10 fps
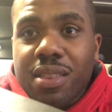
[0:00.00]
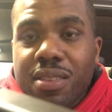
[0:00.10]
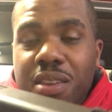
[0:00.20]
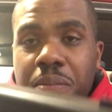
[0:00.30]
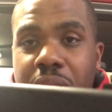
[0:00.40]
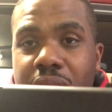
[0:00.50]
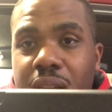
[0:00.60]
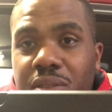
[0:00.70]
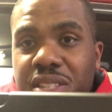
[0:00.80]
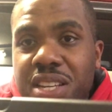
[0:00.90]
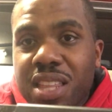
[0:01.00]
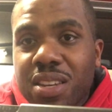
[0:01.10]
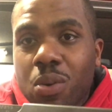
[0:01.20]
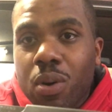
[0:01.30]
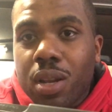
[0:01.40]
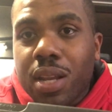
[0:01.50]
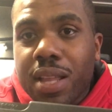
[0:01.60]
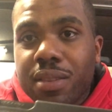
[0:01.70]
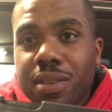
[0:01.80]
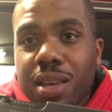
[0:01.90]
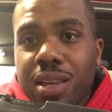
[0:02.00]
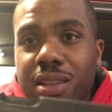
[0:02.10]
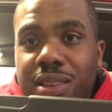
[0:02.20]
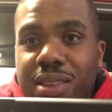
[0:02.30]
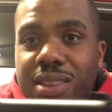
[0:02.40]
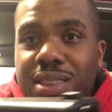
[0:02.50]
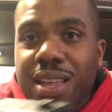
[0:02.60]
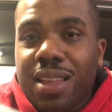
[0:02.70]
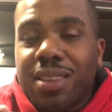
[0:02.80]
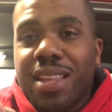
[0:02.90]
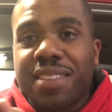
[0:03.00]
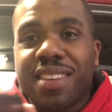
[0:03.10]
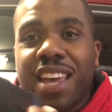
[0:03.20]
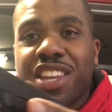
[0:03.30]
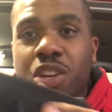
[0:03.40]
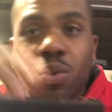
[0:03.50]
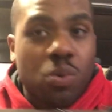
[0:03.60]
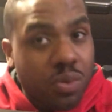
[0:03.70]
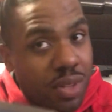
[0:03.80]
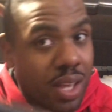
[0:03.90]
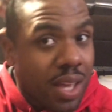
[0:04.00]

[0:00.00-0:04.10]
to me, there was nothing on it that that said used.